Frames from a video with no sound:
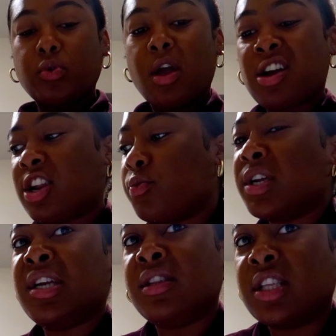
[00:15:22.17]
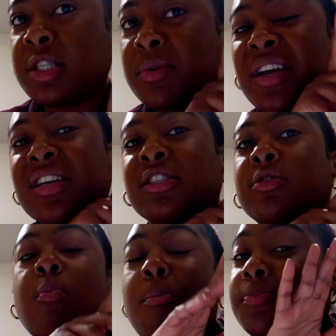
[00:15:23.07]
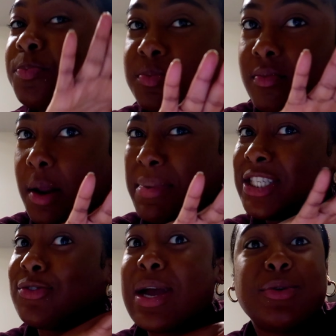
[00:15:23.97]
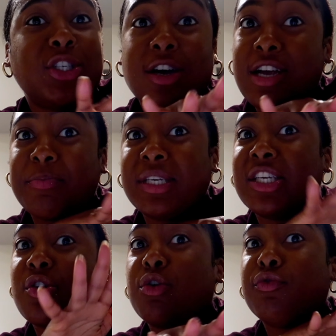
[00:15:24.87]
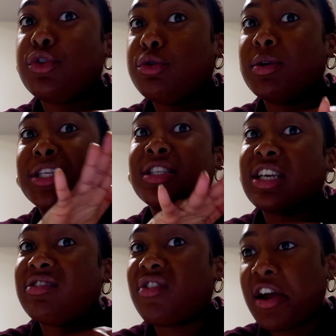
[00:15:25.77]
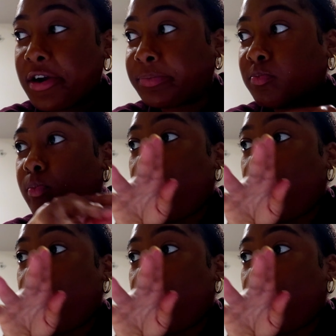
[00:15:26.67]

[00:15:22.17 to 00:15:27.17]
I gotta reheat this because messing around with y'all got me eating cold food, but this tastes fire.